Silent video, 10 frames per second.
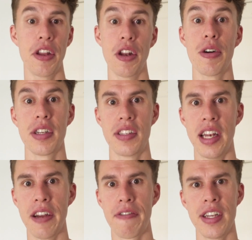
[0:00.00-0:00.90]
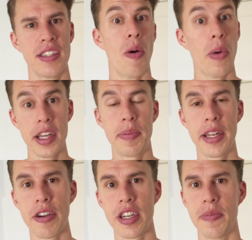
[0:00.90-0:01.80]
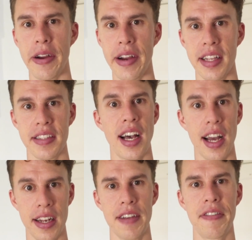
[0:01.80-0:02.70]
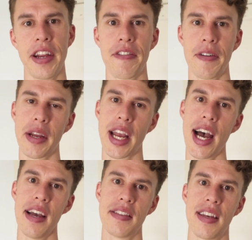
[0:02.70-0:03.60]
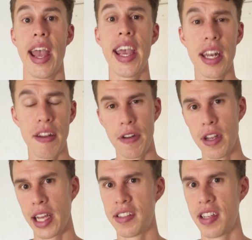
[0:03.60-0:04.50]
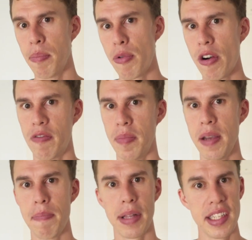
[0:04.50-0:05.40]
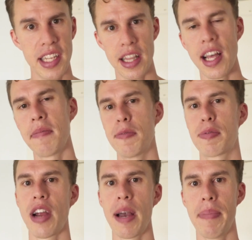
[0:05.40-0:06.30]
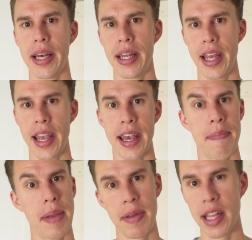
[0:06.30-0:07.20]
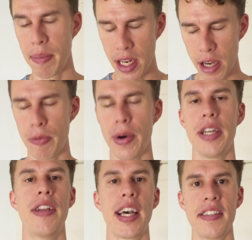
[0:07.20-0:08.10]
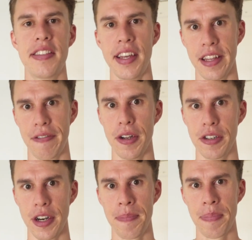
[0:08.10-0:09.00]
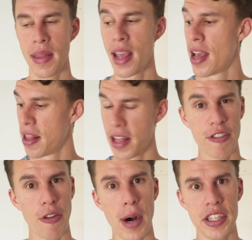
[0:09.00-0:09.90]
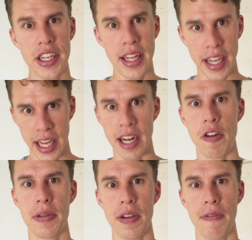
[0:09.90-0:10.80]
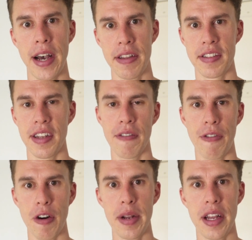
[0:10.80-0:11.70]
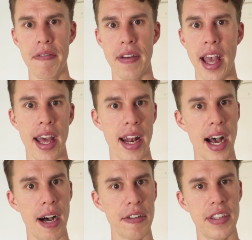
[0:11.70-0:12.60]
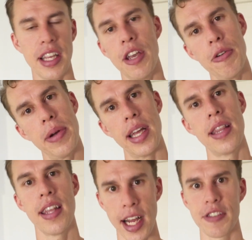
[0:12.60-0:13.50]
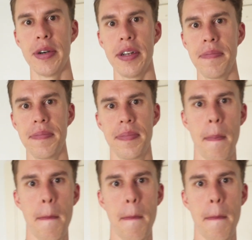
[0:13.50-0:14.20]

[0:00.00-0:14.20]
Have you noticed a difference? What has been your experience? I'd love to hear from you guys. And if you'd like to see more of me, please hit that subscribe button and maybe let me know what you'd like to see in the future. Thanks for watching. Again, I hope you found this informative, and I'll see you in the next one.